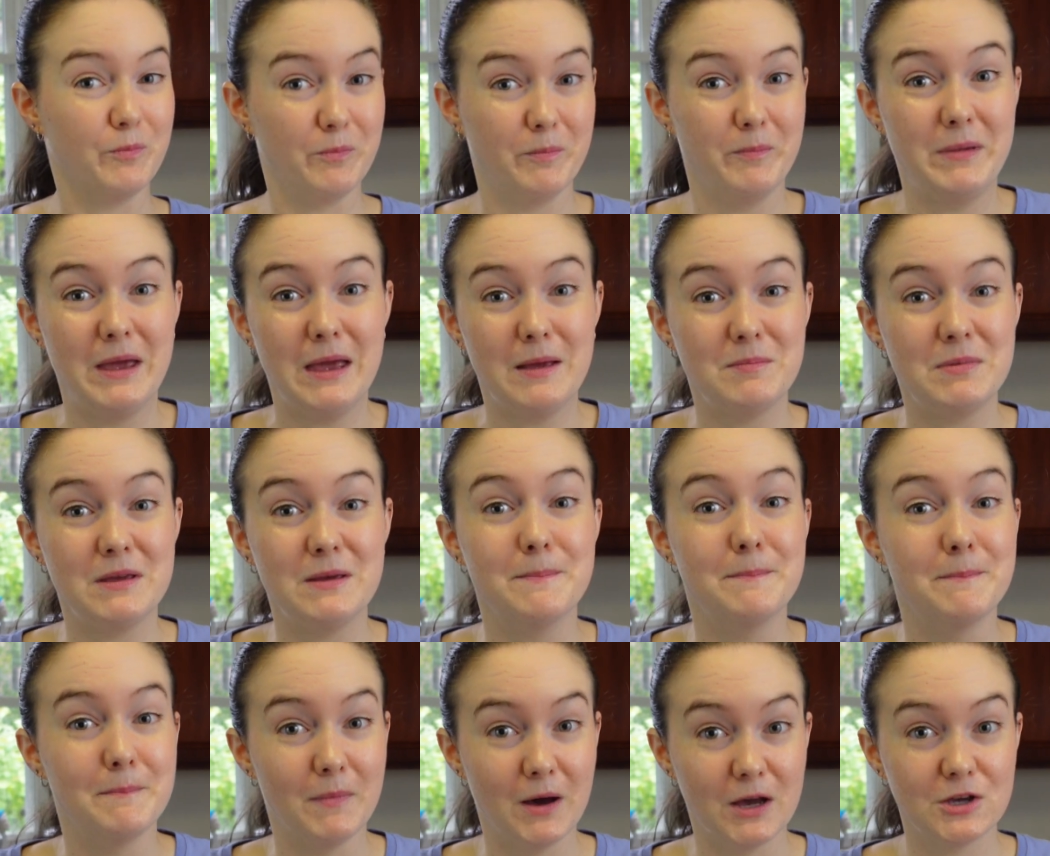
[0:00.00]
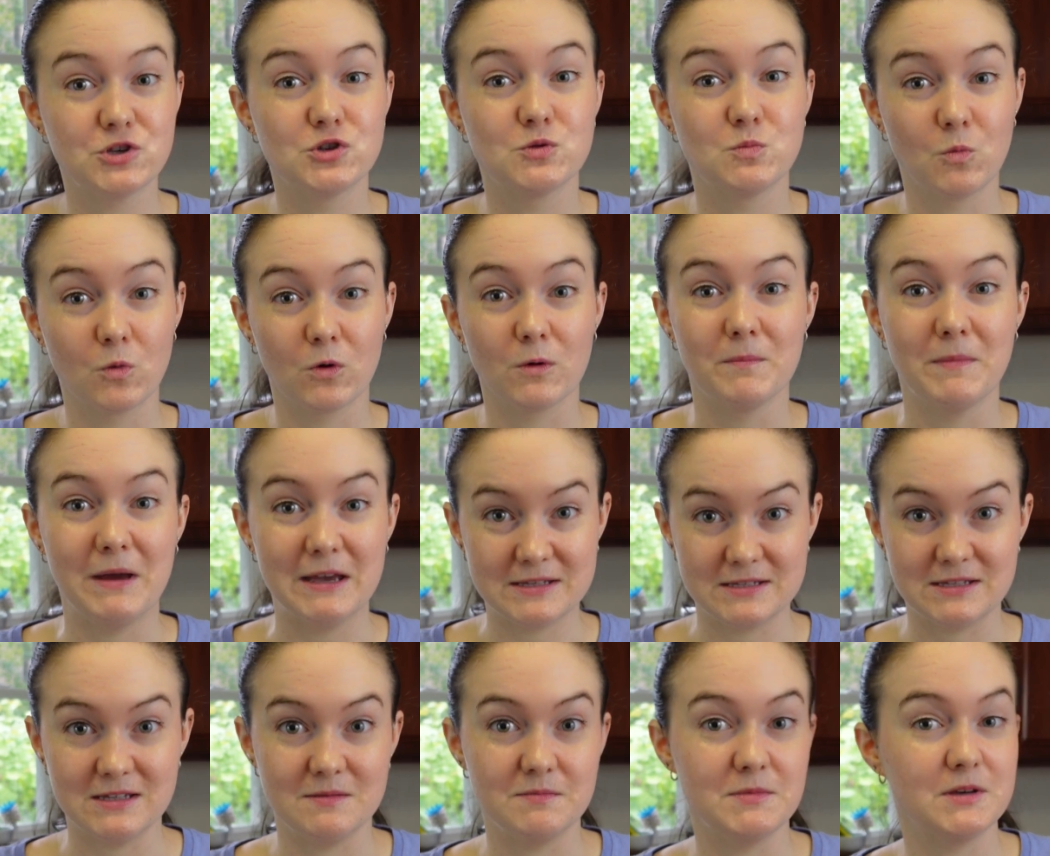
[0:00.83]
may be much more
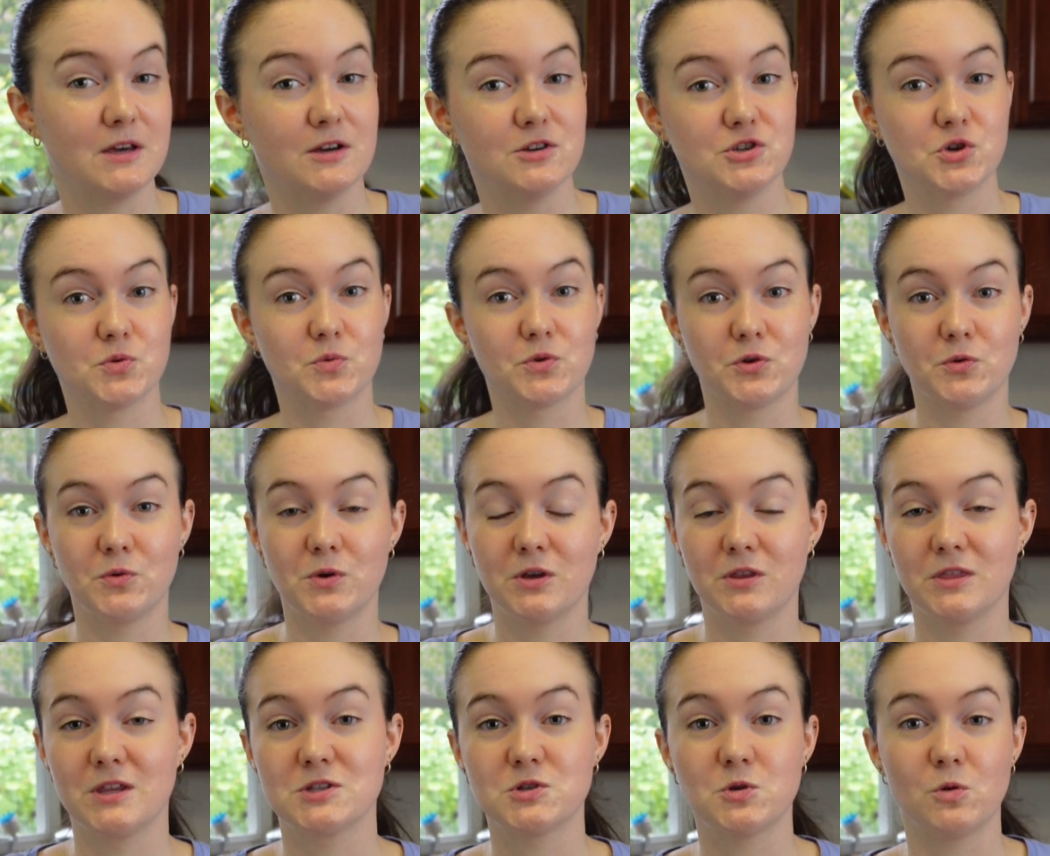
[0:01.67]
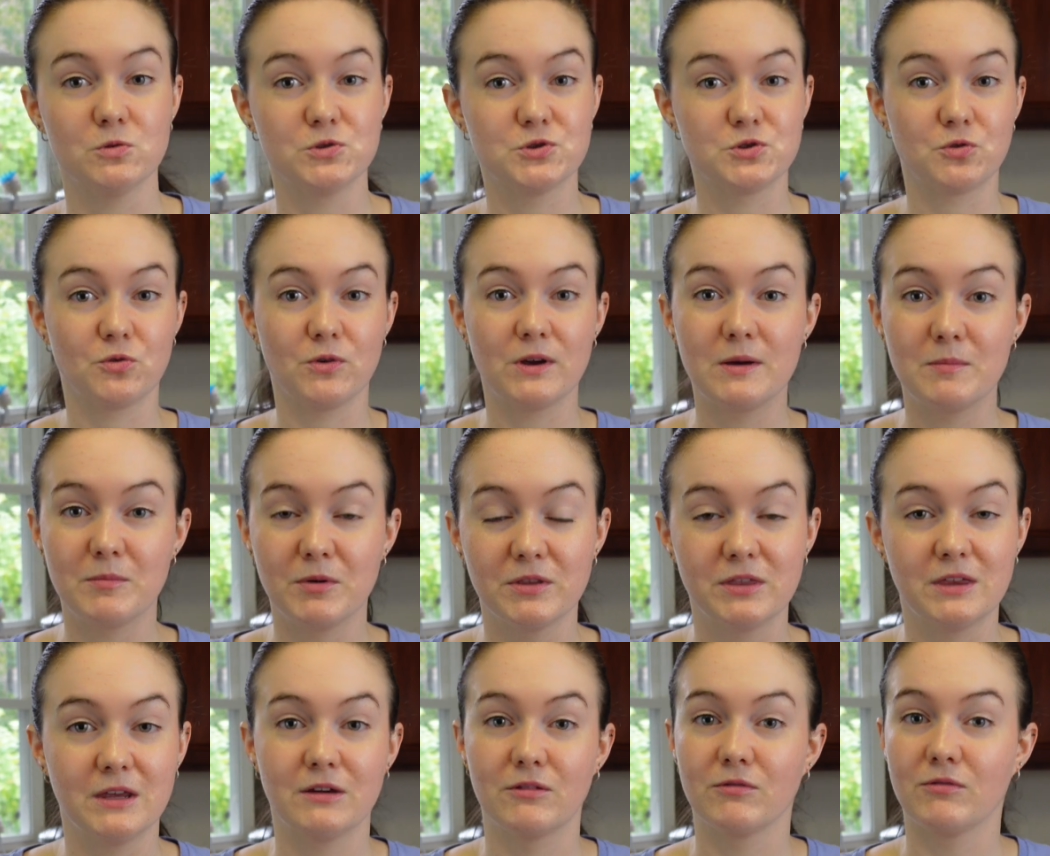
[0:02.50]
messy because you were doing this whole
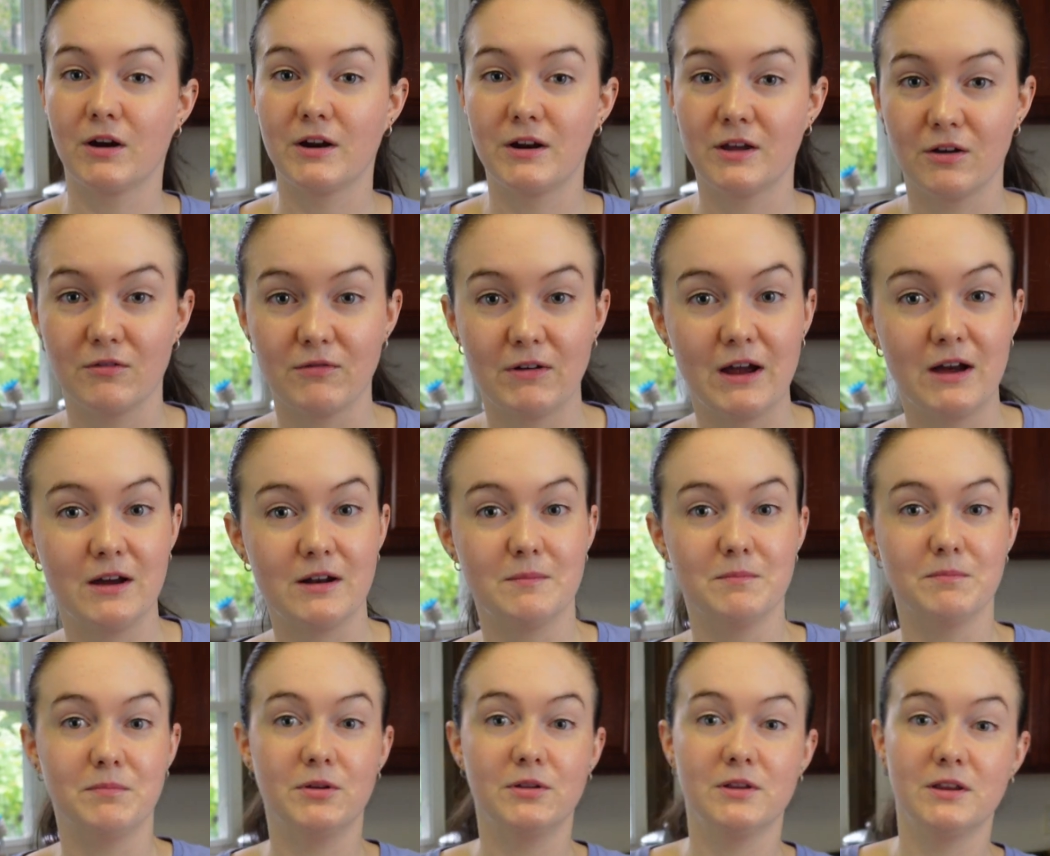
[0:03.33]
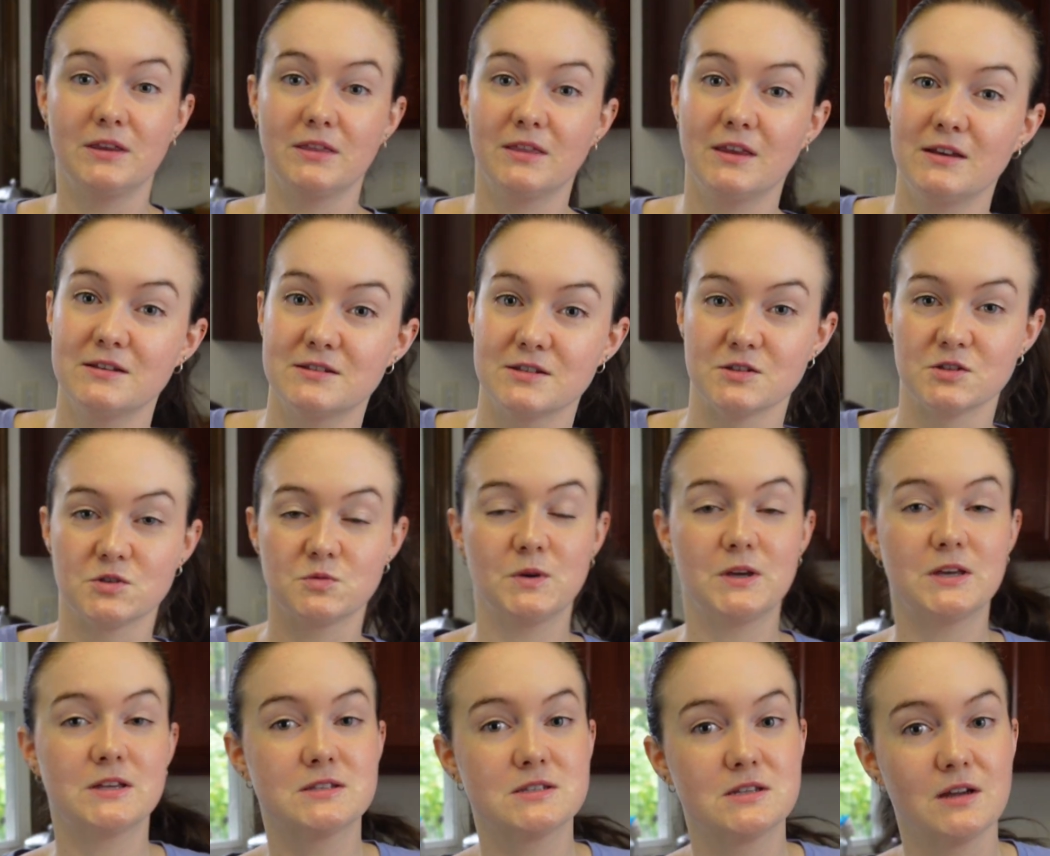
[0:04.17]
scramble thing, running around and pulling things and
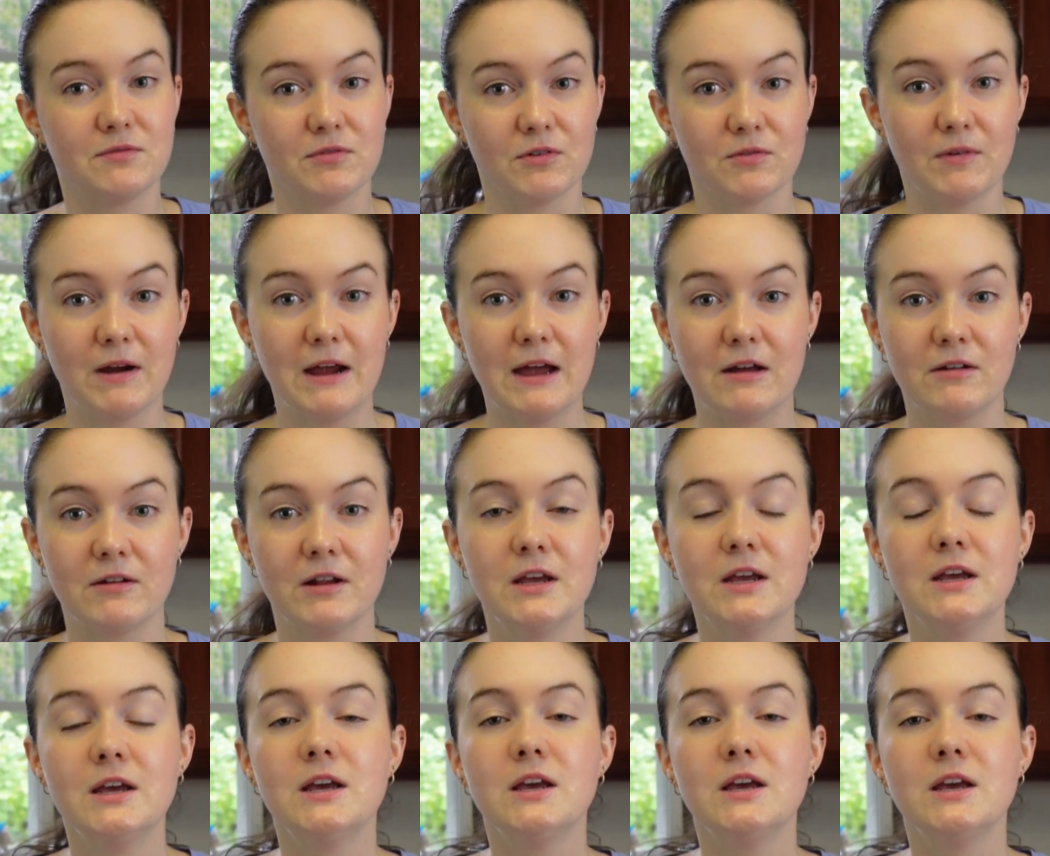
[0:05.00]
swinging stuff around,